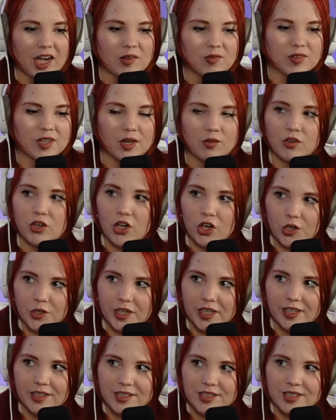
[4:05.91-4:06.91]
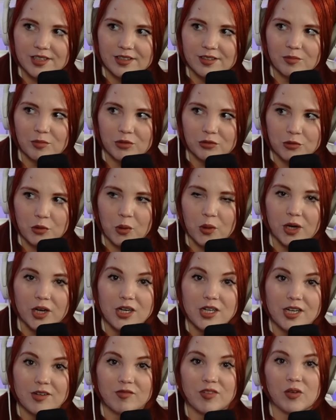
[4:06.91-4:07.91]
I've never heard it
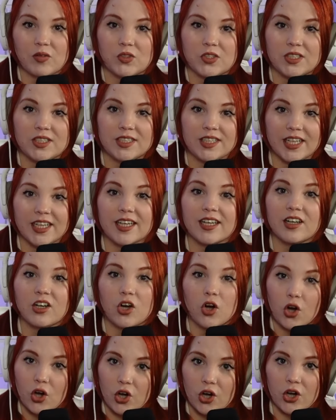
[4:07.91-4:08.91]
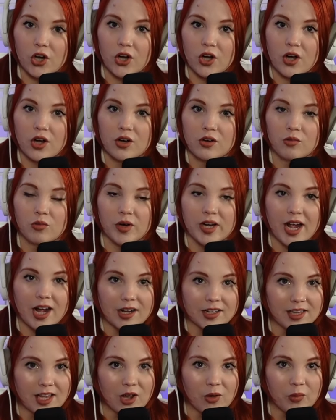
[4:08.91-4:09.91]
before. I've never seen her
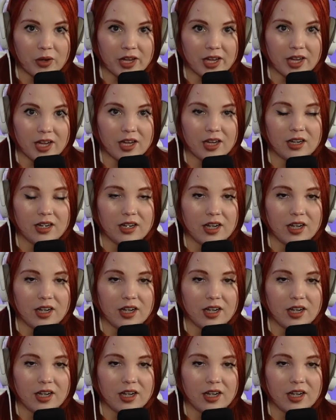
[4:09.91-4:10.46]
react that way